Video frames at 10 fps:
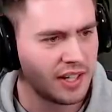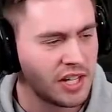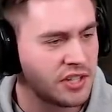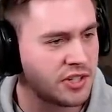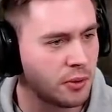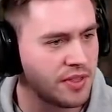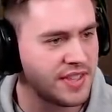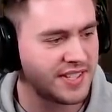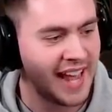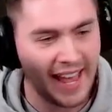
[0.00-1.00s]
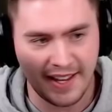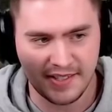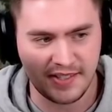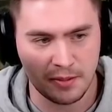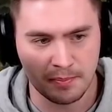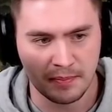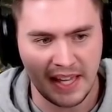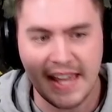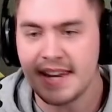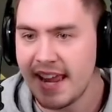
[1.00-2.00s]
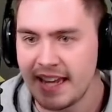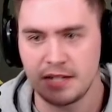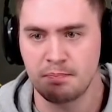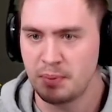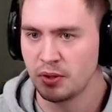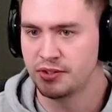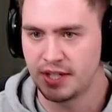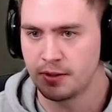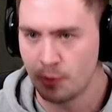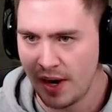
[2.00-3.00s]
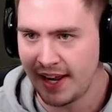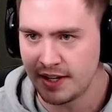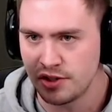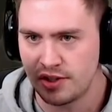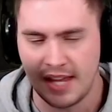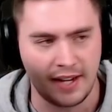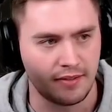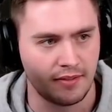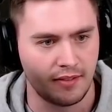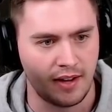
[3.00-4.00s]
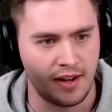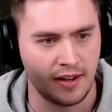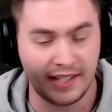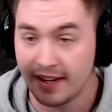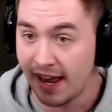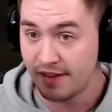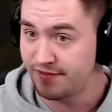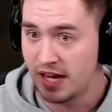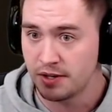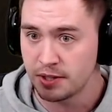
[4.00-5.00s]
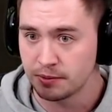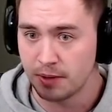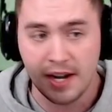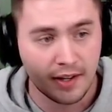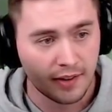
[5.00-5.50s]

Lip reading: So this has some innate built-in range that can have value, right?